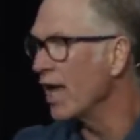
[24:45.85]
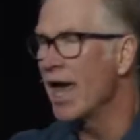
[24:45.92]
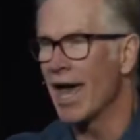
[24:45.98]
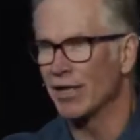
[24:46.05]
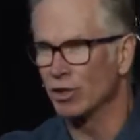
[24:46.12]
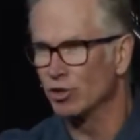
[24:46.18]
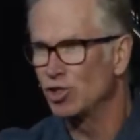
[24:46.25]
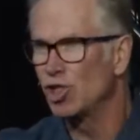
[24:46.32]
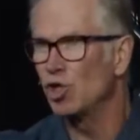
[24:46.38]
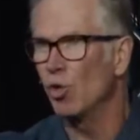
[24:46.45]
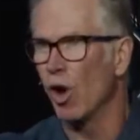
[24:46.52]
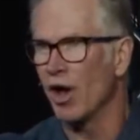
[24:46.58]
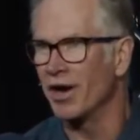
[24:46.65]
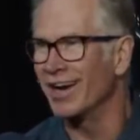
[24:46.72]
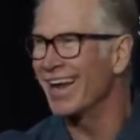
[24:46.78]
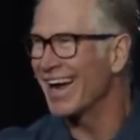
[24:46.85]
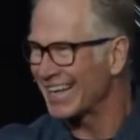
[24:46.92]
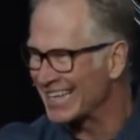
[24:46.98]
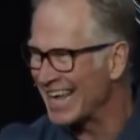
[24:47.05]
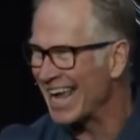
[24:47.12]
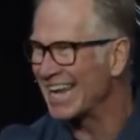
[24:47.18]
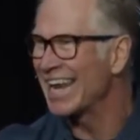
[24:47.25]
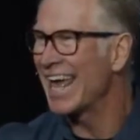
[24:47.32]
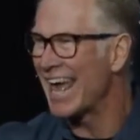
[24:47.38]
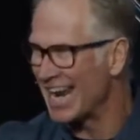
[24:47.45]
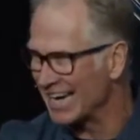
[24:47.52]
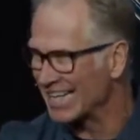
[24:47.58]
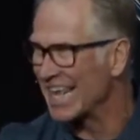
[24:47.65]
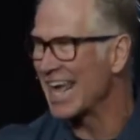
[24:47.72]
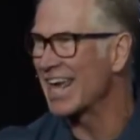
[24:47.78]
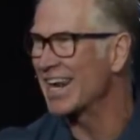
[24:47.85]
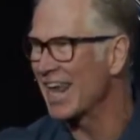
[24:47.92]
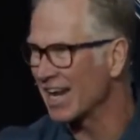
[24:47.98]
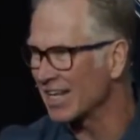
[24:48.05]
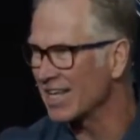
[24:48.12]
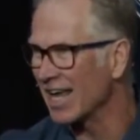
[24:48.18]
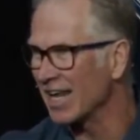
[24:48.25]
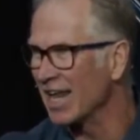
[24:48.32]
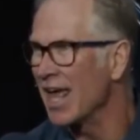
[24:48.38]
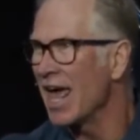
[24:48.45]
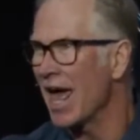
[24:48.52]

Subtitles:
and you chew on it again and again and again.